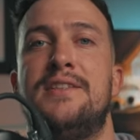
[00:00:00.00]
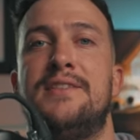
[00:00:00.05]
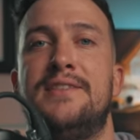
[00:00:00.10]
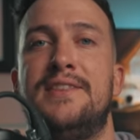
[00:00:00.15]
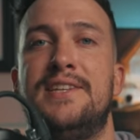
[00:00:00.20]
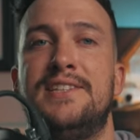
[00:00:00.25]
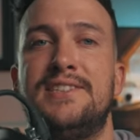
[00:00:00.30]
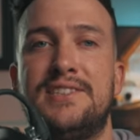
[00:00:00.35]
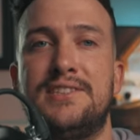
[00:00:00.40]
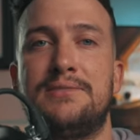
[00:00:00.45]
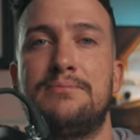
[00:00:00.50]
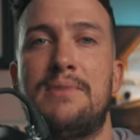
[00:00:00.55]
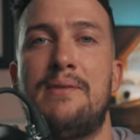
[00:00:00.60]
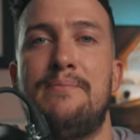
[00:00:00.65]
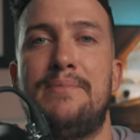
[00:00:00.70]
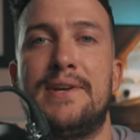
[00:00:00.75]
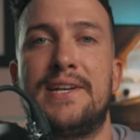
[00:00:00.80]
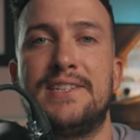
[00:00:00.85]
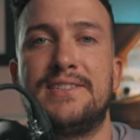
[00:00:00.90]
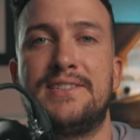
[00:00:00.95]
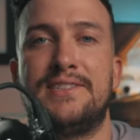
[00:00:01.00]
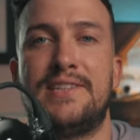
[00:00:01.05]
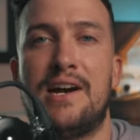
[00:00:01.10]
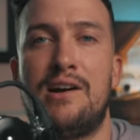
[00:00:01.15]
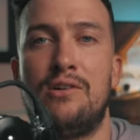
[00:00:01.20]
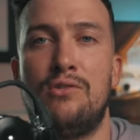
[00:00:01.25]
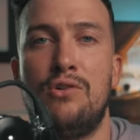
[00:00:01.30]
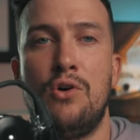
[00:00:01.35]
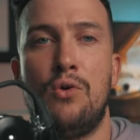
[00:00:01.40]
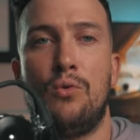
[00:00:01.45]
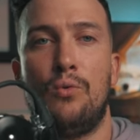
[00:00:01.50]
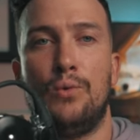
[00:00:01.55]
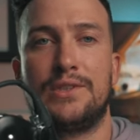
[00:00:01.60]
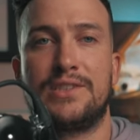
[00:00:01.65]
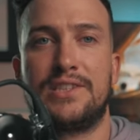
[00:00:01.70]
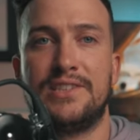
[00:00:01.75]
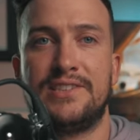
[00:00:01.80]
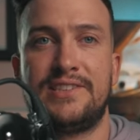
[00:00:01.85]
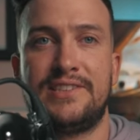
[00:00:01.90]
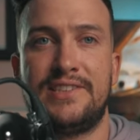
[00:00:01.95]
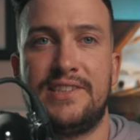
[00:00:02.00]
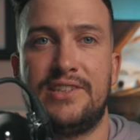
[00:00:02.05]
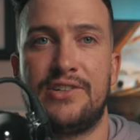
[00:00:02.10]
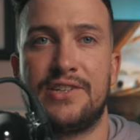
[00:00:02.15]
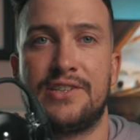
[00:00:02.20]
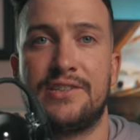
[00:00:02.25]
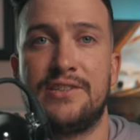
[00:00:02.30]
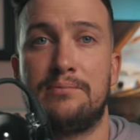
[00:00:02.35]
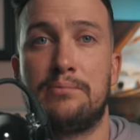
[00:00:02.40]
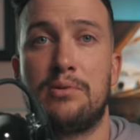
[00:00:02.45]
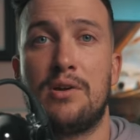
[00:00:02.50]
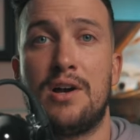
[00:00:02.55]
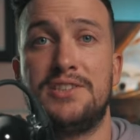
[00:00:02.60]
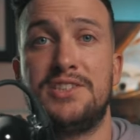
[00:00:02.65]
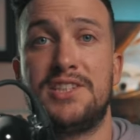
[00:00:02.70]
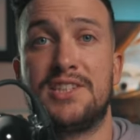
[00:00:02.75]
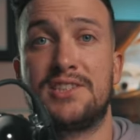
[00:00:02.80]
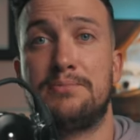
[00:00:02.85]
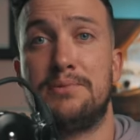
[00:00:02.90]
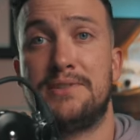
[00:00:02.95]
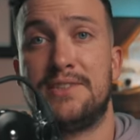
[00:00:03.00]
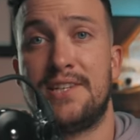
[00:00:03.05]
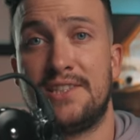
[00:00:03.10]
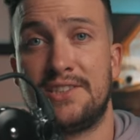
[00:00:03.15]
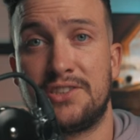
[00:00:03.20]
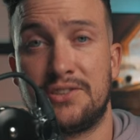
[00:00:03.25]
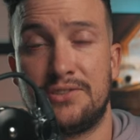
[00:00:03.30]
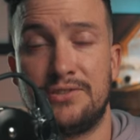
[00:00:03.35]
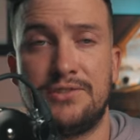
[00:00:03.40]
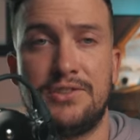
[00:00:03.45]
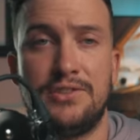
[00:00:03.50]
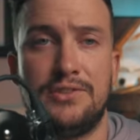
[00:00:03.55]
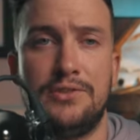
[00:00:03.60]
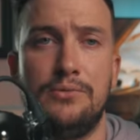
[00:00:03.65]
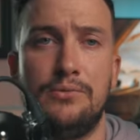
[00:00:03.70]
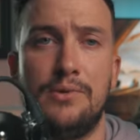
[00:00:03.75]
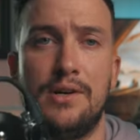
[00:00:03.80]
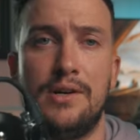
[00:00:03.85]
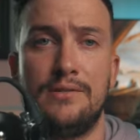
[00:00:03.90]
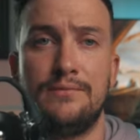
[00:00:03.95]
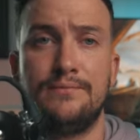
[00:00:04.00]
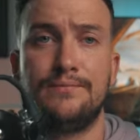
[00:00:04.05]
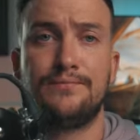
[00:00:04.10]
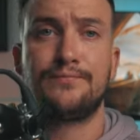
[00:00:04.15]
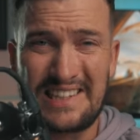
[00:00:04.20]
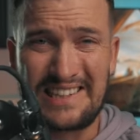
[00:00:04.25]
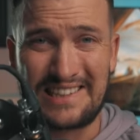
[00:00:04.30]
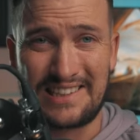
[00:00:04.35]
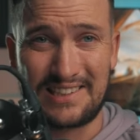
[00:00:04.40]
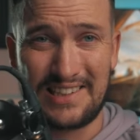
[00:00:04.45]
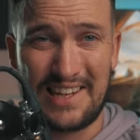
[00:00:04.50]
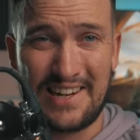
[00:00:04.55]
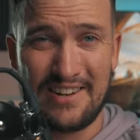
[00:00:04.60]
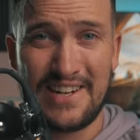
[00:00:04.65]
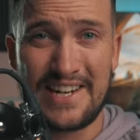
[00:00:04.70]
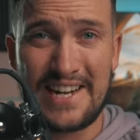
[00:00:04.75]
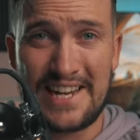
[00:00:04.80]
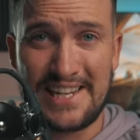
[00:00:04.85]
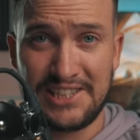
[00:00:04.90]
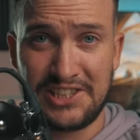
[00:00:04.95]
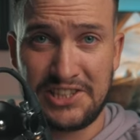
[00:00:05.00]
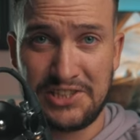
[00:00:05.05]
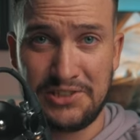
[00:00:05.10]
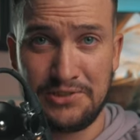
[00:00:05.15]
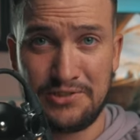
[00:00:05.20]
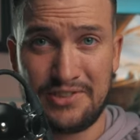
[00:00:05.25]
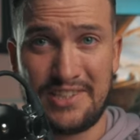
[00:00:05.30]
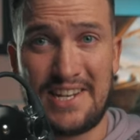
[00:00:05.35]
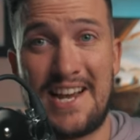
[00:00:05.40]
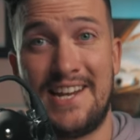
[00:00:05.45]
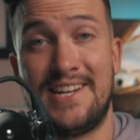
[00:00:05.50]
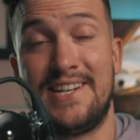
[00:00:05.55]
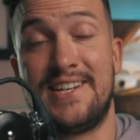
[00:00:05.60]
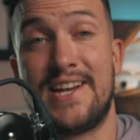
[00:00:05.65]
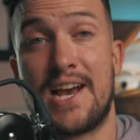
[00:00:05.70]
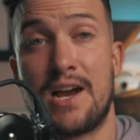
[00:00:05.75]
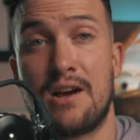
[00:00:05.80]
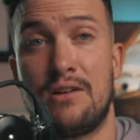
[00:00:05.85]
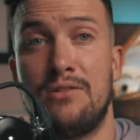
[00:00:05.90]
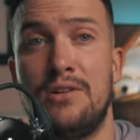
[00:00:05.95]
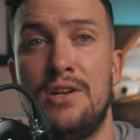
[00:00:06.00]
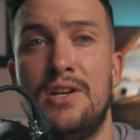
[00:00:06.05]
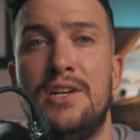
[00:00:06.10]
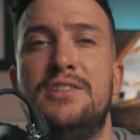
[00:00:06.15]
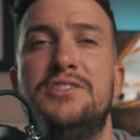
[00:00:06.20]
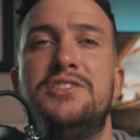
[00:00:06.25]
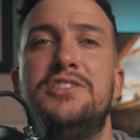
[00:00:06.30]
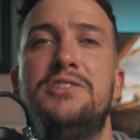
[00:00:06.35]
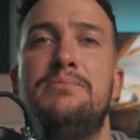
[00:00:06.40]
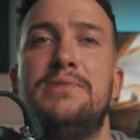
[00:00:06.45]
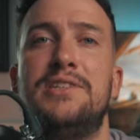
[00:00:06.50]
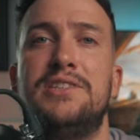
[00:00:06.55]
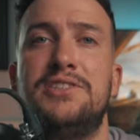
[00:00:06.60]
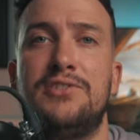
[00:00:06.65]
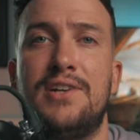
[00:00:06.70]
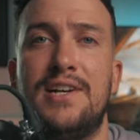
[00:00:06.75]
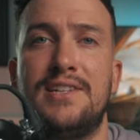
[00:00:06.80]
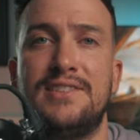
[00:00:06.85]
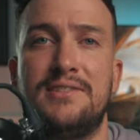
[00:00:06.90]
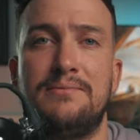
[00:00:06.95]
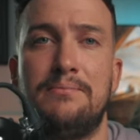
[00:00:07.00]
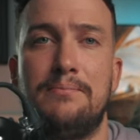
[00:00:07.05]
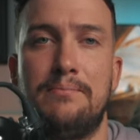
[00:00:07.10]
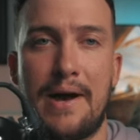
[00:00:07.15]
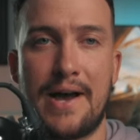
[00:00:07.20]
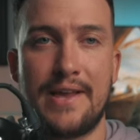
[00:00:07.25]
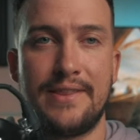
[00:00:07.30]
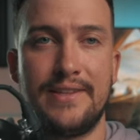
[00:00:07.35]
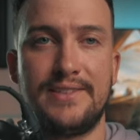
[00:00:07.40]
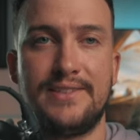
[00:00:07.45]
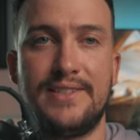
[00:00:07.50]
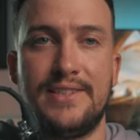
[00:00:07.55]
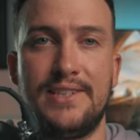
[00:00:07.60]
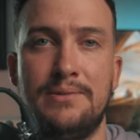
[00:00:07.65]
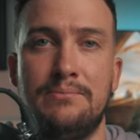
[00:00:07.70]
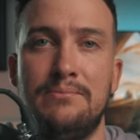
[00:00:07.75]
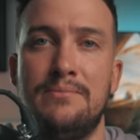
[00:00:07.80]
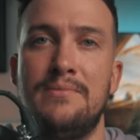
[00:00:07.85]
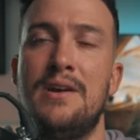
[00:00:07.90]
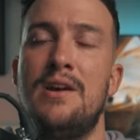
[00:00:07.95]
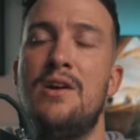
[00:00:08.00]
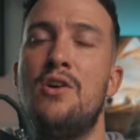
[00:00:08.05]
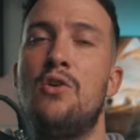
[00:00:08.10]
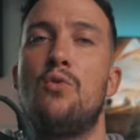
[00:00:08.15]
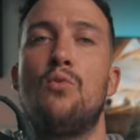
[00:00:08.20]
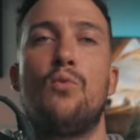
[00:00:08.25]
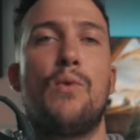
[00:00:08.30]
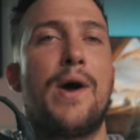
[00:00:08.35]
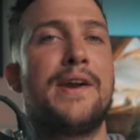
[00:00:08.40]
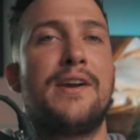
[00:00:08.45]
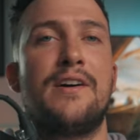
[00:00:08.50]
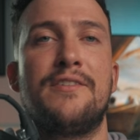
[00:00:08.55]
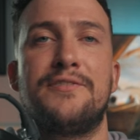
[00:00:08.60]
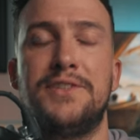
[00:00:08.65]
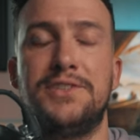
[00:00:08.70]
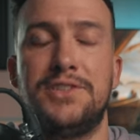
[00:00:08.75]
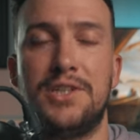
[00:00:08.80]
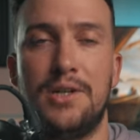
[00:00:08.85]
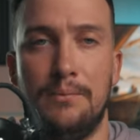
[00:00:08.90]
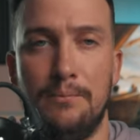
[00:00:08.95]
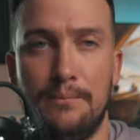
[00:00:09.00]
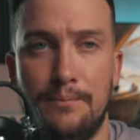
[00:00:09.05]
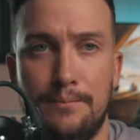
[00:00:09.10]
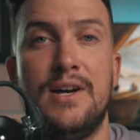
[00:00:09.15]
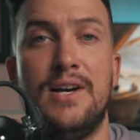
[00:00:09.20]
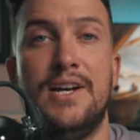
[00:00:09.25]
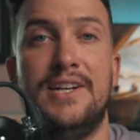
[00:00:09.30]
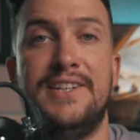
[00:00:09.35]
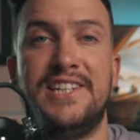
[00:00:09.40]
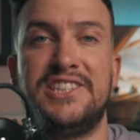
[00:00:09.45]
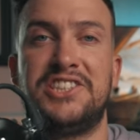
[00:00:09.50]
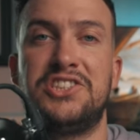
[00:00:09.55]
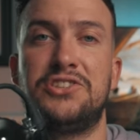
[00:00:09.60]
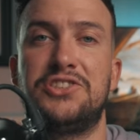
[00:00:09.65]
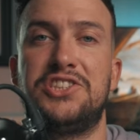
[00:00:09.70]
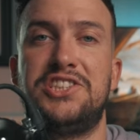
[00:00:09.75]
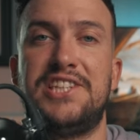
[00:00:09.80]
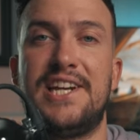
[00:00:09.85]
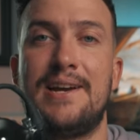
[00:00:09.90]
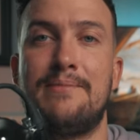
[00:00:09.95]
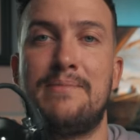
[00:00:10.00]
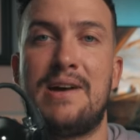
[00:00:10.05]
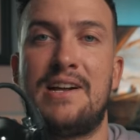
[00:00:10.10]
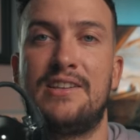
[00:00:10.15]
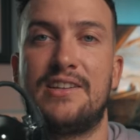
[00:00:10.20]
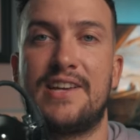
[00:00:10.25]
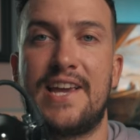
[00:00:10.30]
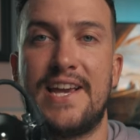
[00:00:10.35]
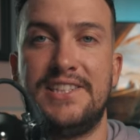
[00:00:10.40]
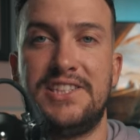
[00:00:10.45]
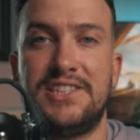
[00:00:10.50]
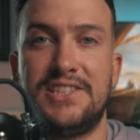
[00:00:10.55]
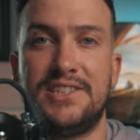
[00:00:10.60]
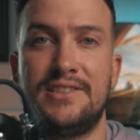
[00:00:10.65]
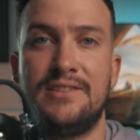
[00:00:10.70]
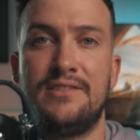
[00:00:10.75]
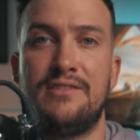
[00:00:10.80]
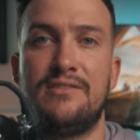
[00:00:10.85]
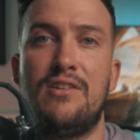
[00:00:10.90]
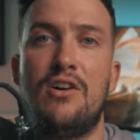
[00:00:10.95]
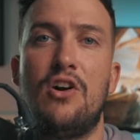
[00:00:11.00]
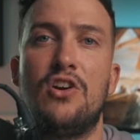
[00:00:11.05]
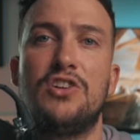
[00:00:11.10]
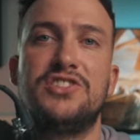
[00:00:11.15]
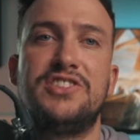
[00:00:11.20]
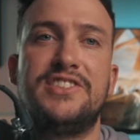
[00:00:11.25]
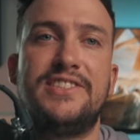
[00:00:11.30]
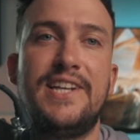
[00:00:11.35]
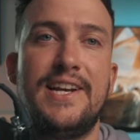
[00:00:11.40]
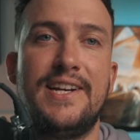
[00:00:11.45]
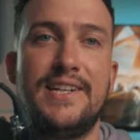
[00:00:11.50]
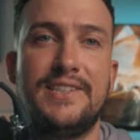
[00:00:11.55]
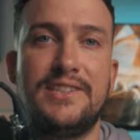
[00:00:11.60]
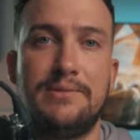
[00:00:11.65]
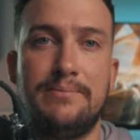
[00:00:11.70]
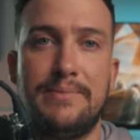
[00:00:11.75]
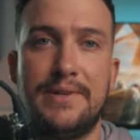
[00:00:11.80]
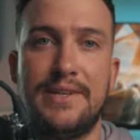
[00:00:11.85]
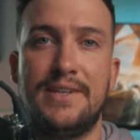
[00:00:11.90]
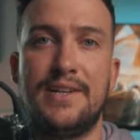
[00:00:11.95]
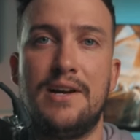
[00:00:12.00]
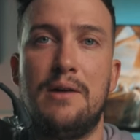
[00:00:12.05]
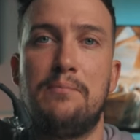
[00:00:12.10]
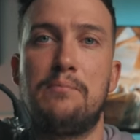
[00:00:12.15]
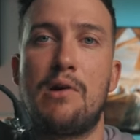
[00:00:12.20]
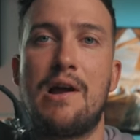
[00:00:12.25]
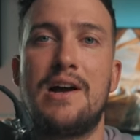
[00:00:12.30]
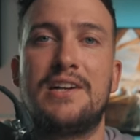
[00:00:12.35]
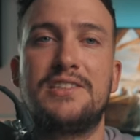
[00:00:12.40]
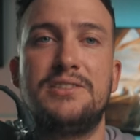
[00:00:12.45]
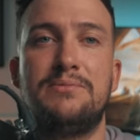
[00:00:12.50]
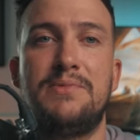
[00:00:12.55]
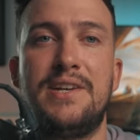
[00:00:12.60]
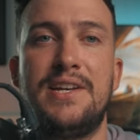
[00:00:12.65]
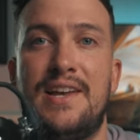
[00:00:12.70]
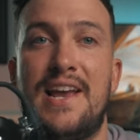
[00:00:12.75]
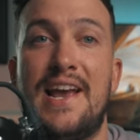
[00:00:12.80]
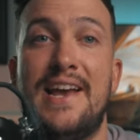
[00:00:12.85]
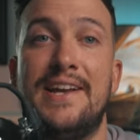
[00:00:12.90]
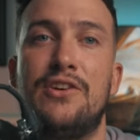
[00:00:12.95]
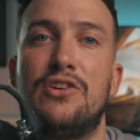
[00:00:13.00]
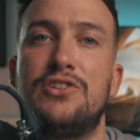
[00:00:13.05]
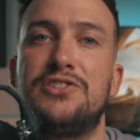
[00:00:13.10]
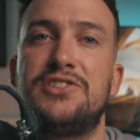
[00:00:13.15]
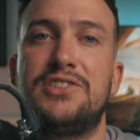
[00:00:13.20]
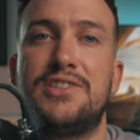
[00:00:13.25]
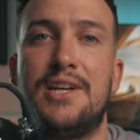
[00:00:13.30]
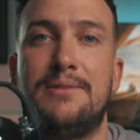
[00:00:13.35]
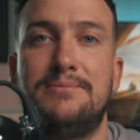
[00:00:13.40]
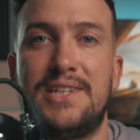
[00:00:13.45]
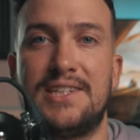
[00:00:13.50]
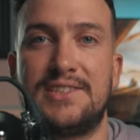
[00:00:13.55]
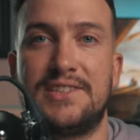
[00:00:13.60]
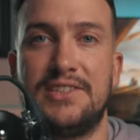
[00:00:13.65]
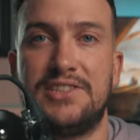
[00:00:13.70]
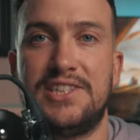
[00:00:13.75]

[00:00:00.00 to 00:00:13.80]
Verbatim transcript: This is my biggest doubt when considering the project's potential to do well. Glaring issues and doubt should be addressed by the team right off the jump. Initial jam allocation are stated to be approximate and are subject to